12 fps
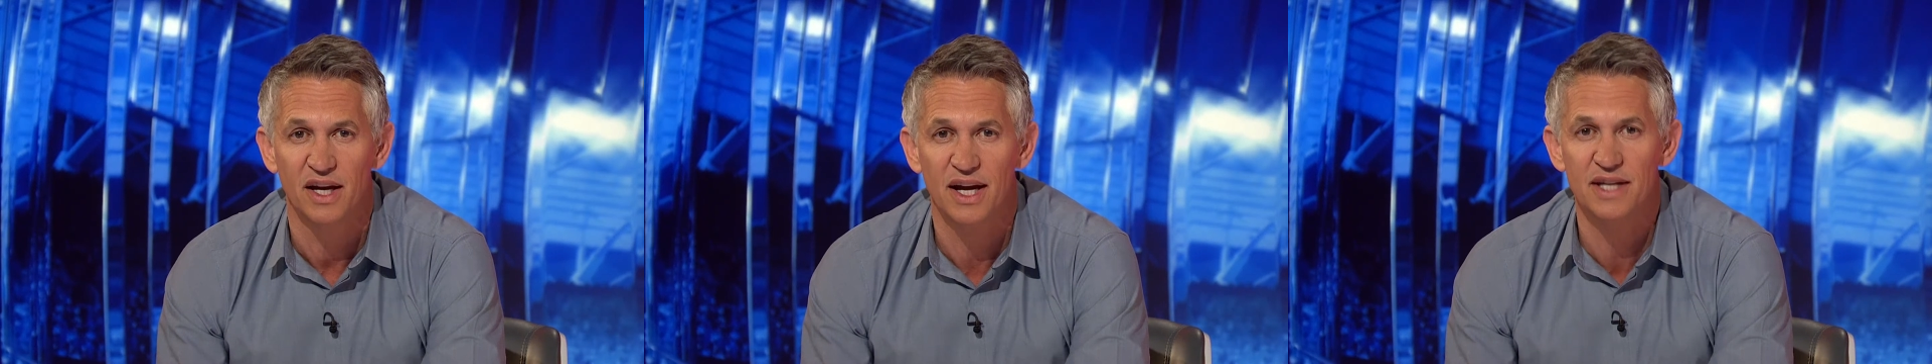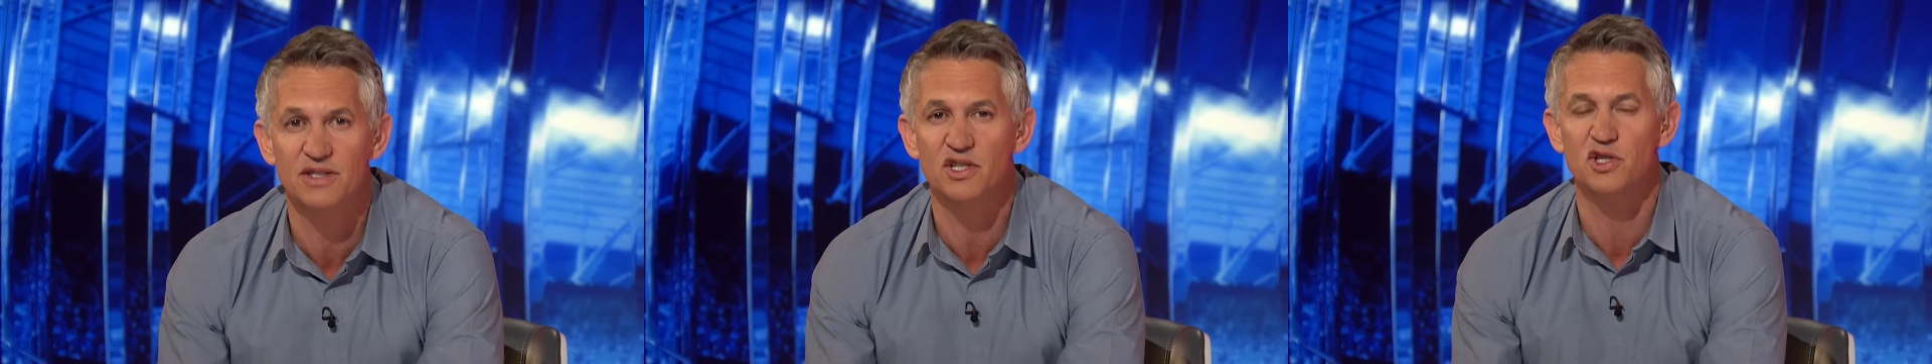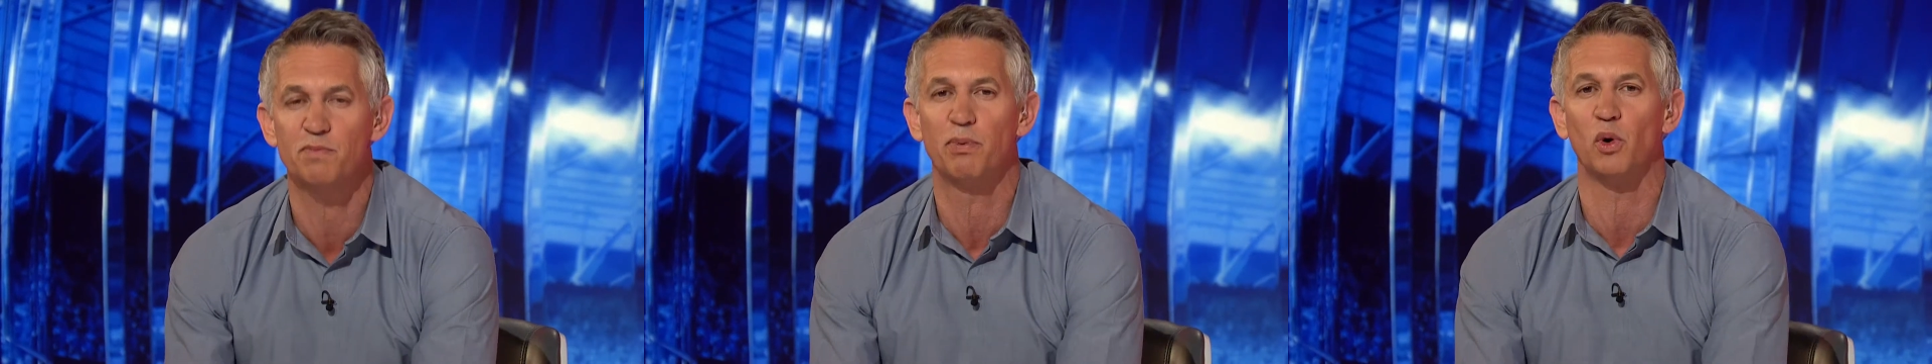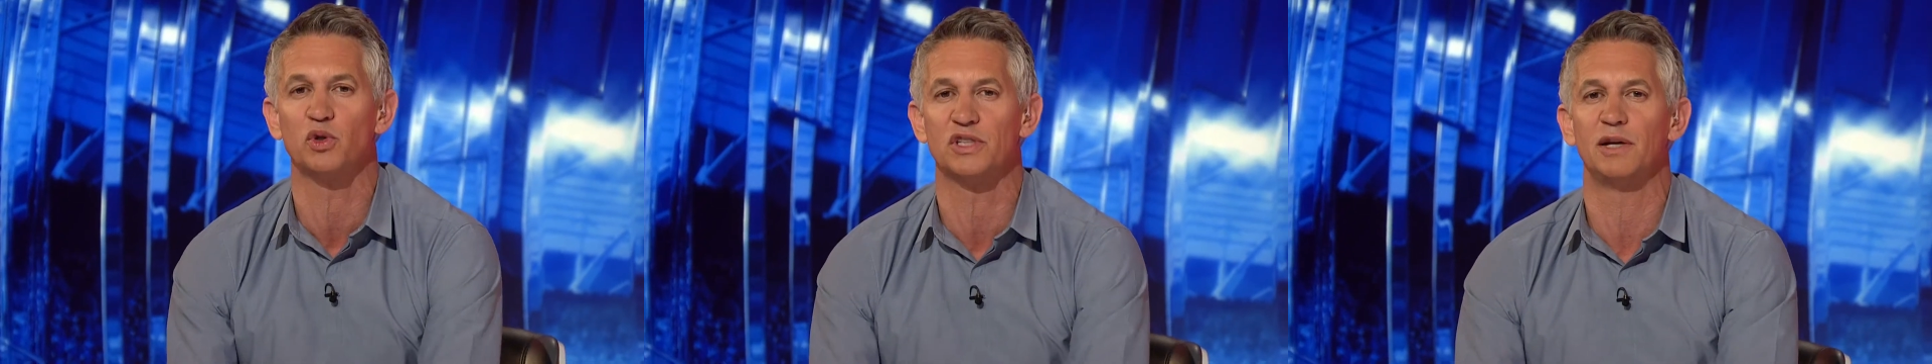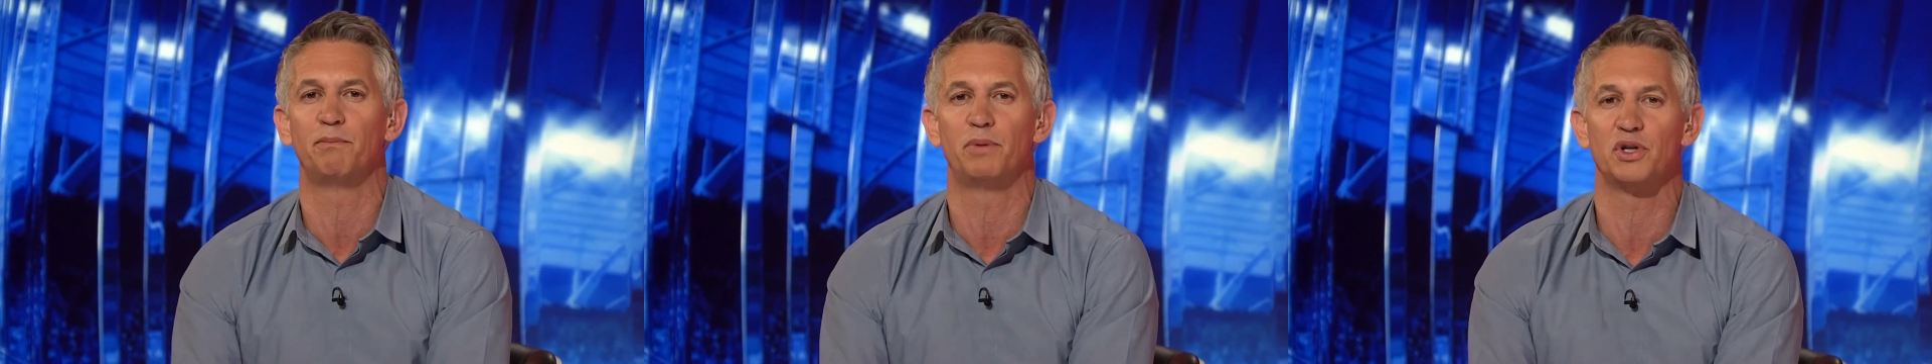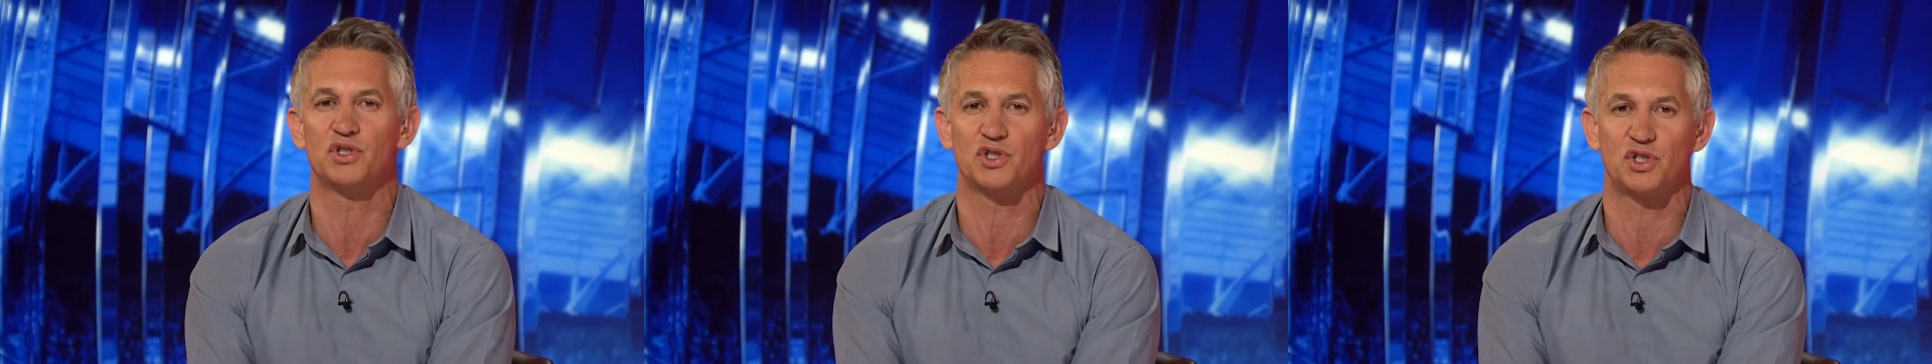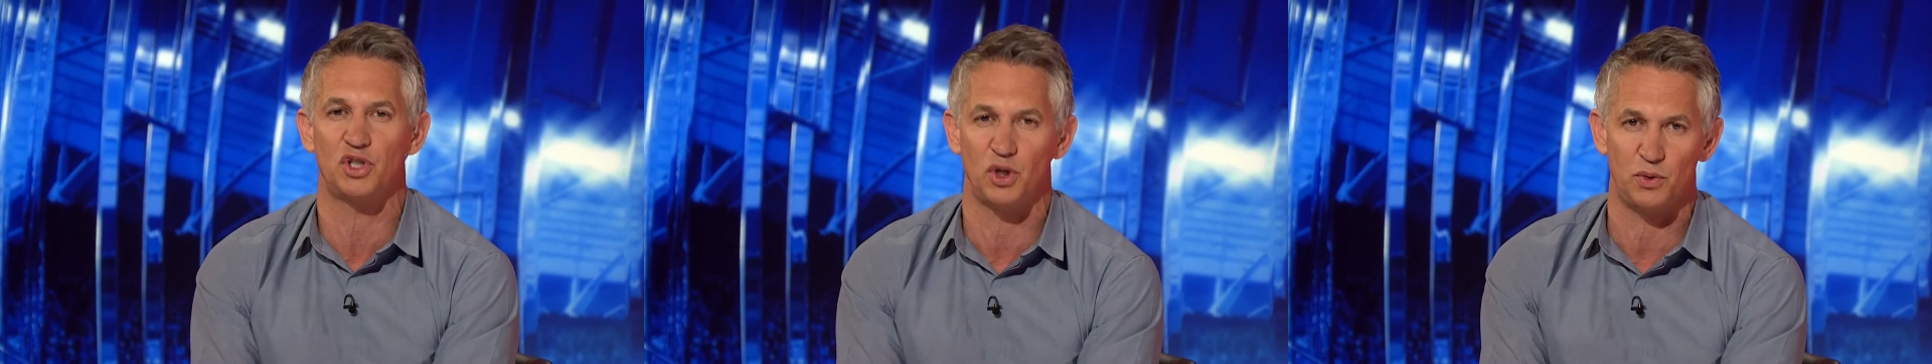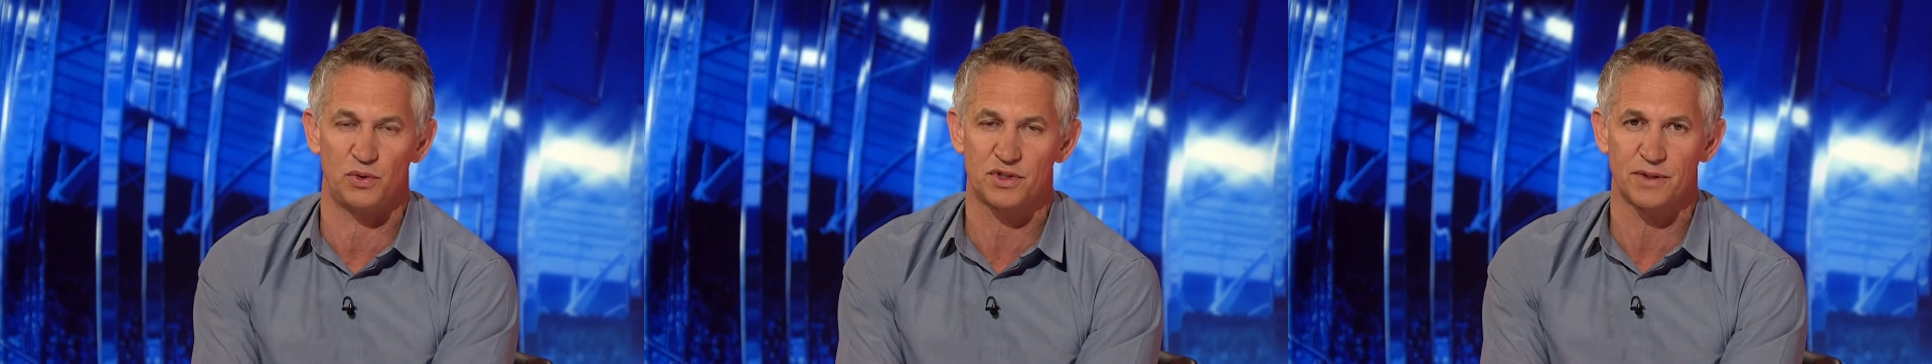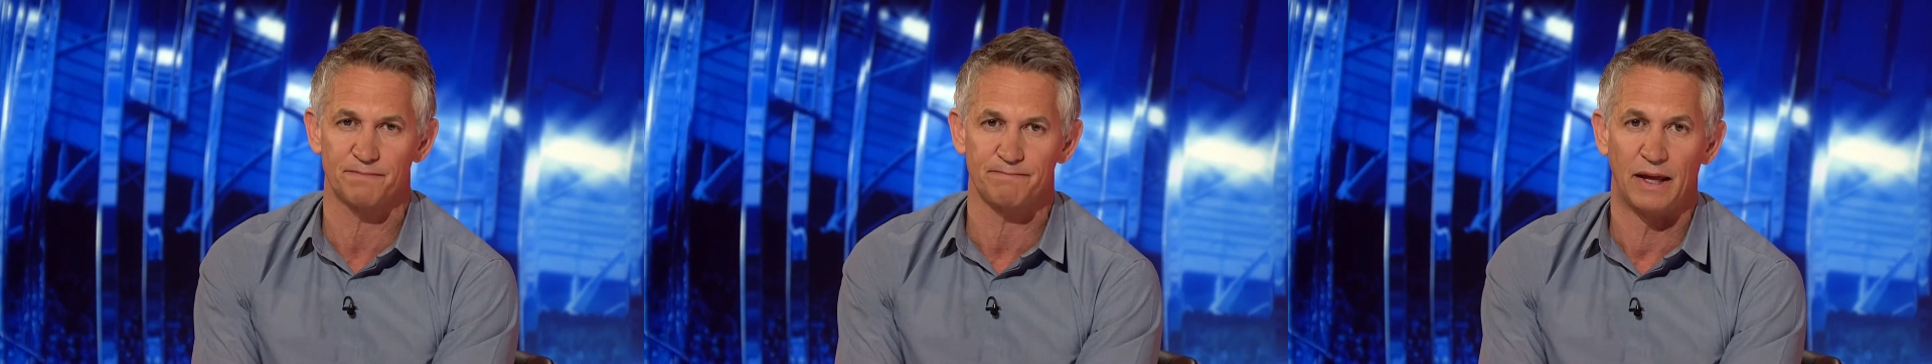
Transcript: into sporting pursuits.